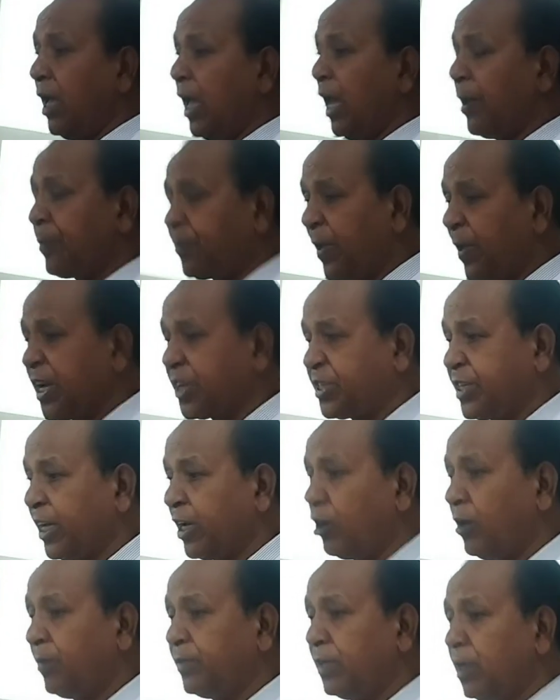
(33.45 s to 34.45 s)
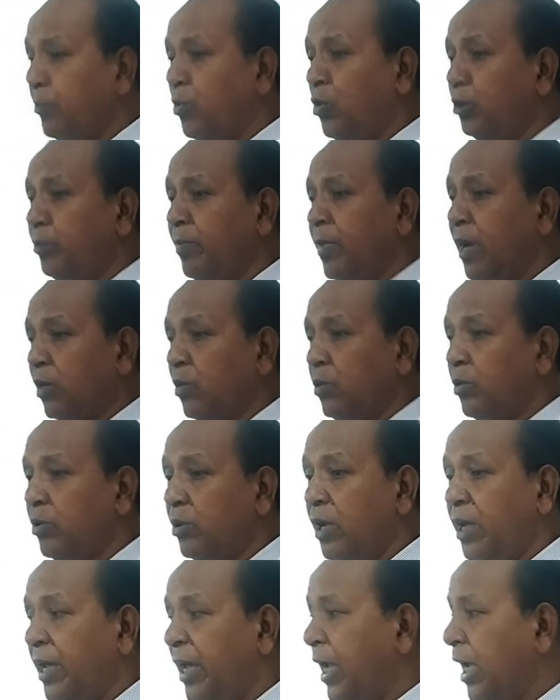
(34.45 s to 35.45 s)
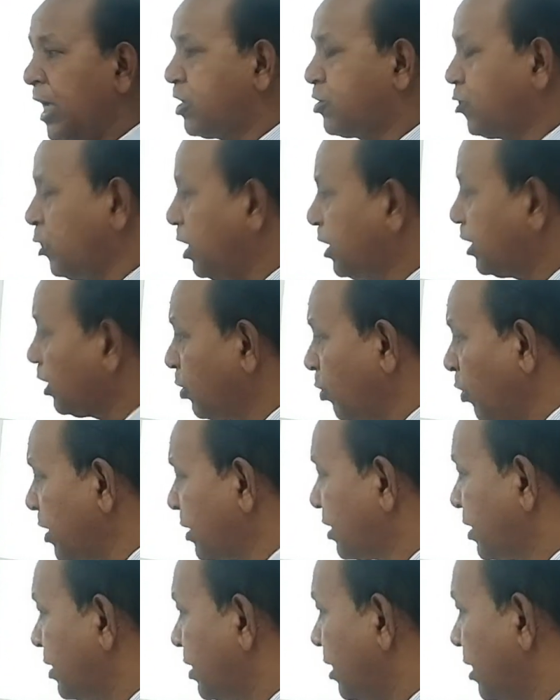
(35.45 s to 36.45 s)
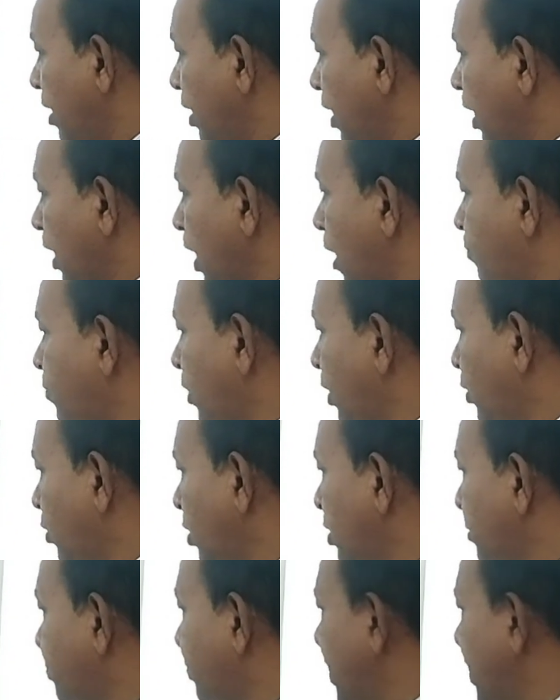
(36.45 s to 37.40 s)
aplastic of the bone marrow associated with, coupled with